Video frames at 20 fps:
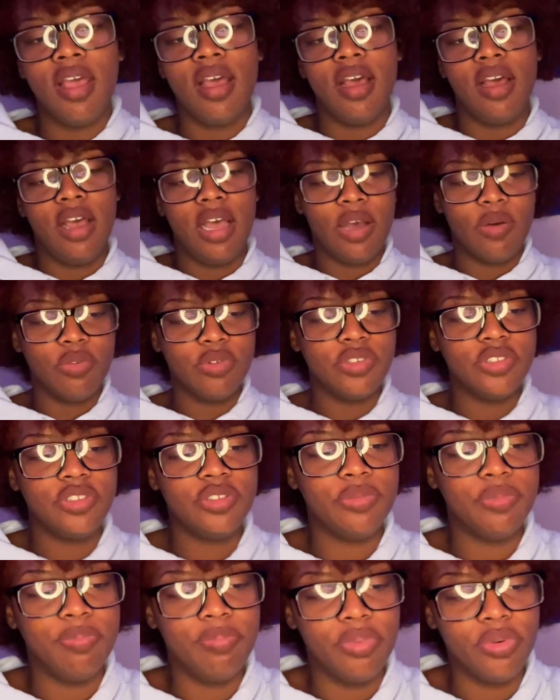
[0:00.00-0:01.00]
I was
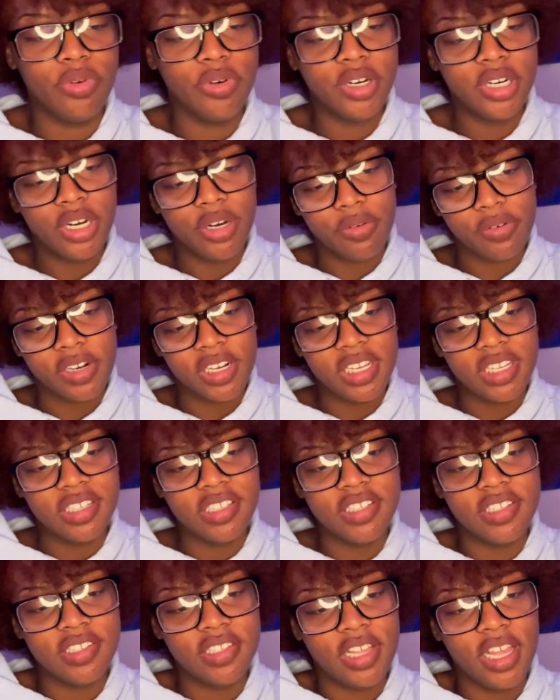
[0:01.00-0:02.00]
born and
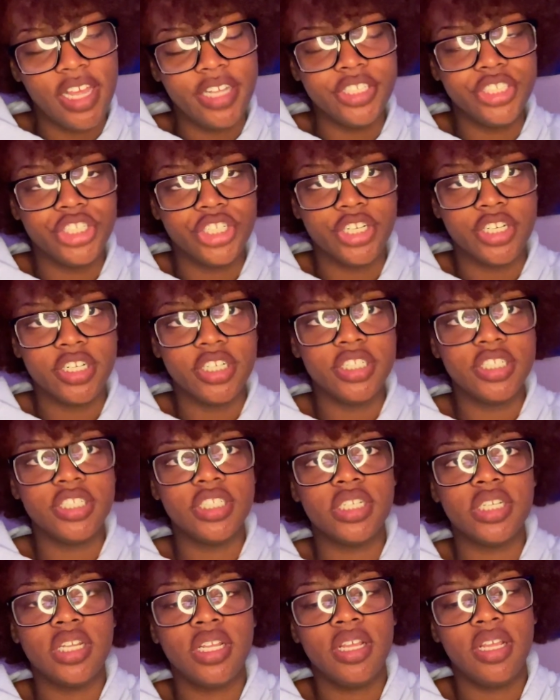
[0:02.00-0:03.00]
raised at church.